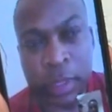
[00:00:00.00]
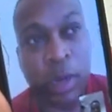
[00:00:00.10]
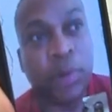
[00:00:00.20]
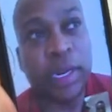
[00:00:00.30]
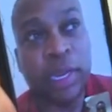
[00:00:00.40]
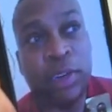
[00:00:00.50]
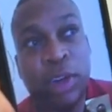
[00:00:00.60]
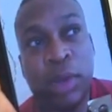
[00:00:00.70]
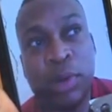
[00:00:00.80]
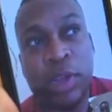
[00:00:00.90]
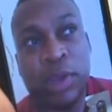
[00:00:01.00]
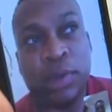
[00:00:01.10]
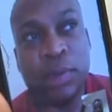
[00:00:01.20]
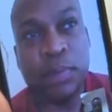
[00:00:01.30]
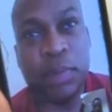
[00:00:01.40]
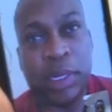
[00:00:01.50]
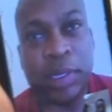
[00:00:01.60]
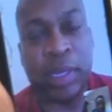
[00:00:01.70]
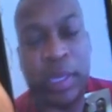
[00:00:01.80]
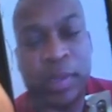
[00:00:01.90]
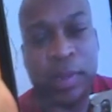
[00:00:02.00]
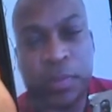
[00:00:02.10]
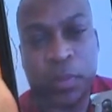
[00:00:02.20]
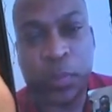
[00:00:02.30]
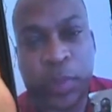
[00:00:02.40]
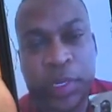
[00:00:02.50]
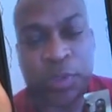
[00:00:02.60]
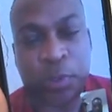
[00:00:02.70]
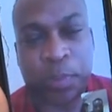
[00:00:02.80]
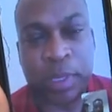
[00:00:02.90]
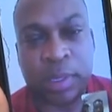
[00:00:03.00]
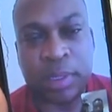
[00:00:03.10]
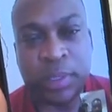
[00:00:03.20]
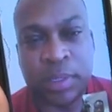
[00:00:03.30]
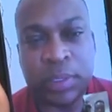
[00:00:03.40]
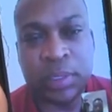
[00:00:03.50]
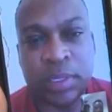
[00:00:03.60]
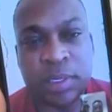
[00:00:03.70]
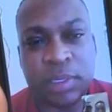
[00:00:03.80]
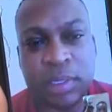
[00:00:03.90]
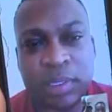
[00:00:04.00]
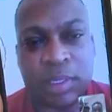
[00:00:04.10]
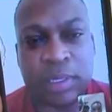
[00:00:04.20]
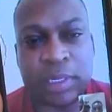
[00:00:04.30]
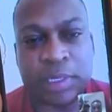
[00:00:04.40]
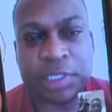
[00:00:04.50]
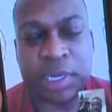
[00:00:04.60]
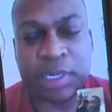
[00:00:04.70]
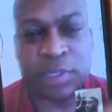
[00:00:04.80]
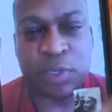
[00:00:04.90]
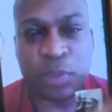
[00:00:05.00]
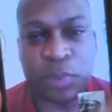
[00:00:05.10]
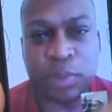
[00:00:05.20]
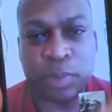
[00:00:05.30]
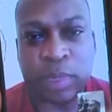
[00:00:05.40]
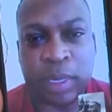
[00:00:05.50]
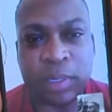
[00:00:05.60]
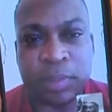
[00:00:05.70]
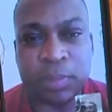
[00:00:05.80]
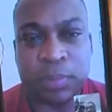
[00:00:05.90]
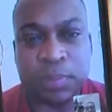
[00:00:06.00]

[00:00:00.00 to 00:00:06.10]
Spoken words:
I don't know how long they wanted to be the chat, so I'll.